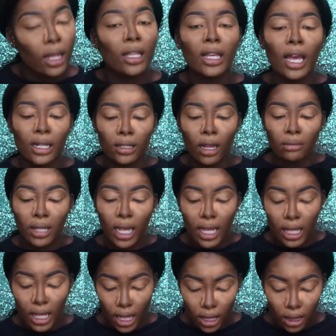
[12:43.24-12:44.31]
Yeah, so I'm
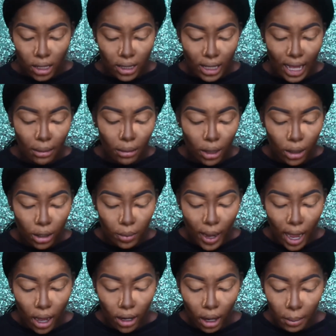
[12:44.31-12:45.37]
taking the same loose
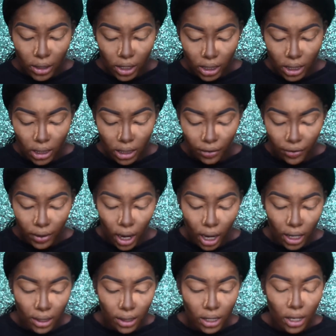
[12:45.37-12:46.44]
powder, but just a different
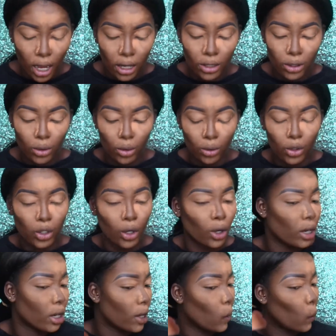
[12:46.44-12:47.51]
colour. And this colour is called
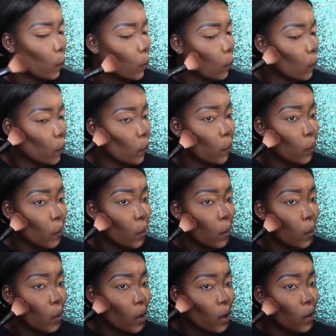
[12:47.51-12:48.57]
Chocolate.
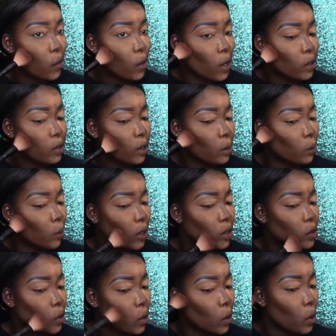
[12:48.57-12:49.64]
And that's what I'm about
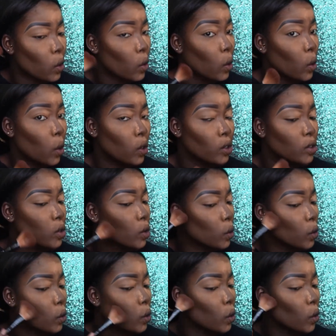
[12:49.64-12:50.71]
to
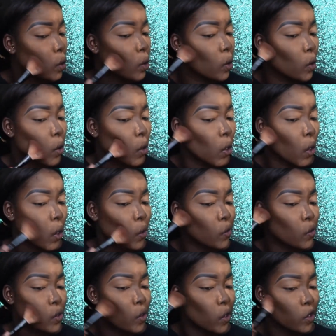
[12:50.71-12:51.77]
contour and
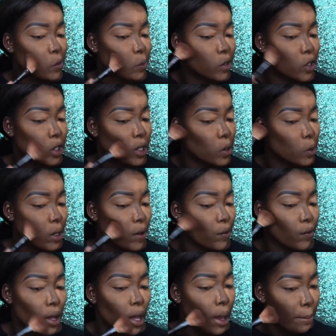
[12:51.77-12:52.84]
snatch my cheeks with.
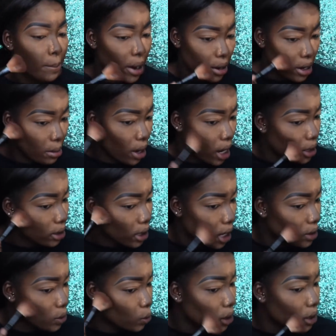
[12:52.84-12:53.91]
Bearing in mind,
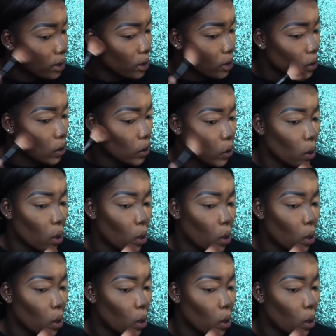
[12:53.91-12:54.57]
guys, we didn't